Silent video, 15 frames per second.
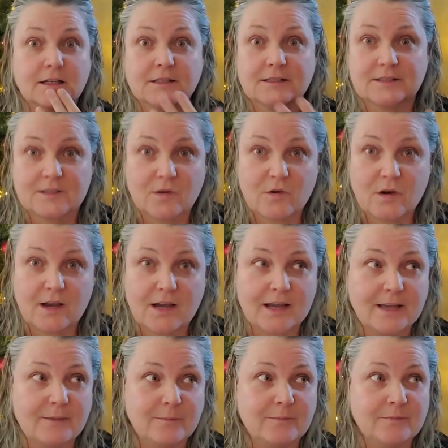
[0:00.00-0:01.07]
So
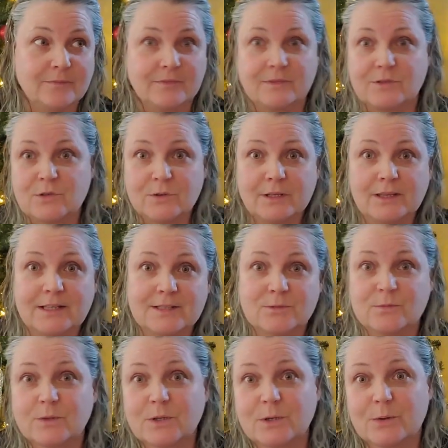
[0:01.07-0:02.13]
I'm doing this
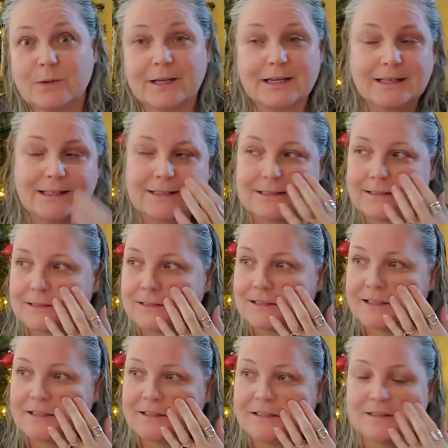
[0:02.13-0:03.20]
real quick
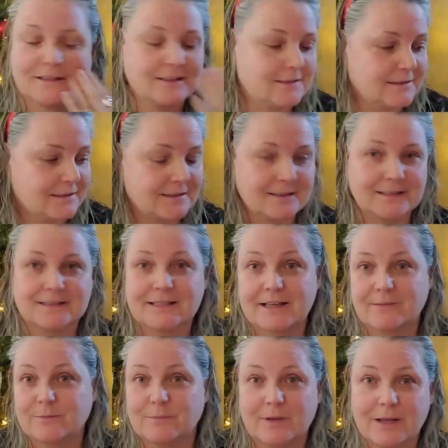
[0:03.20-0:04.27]
because
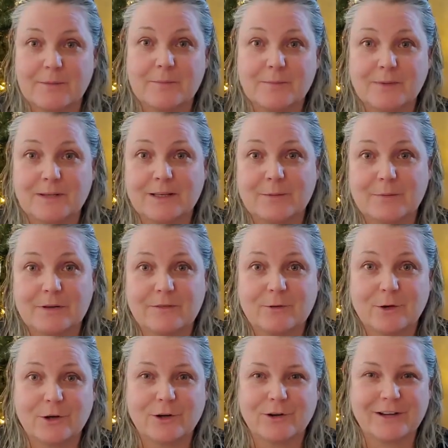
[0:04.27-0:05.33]
uh, I'm in a bit of
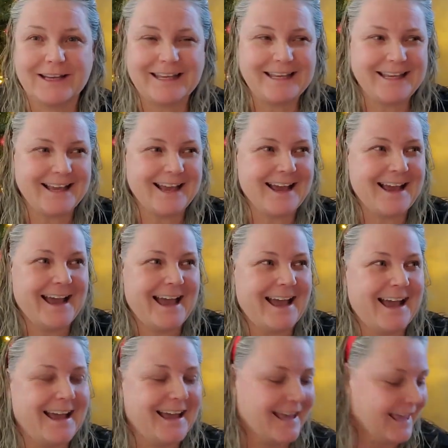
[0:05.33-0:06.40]
a hurry.
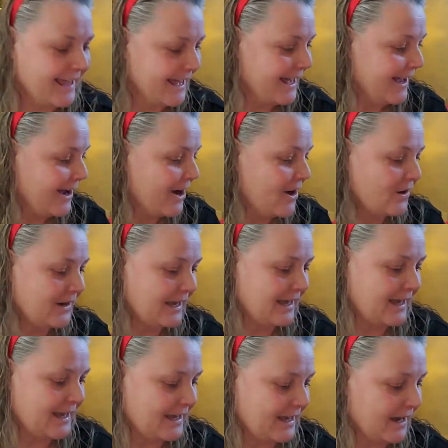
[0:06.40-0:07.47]

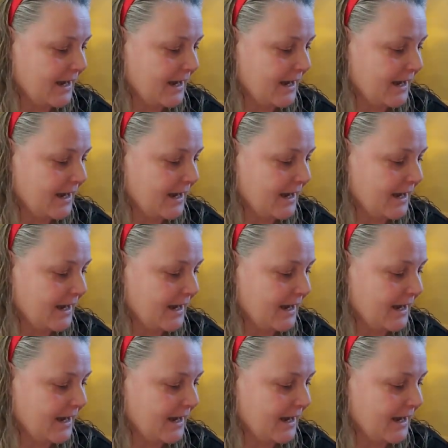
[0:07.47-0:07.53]
Okay.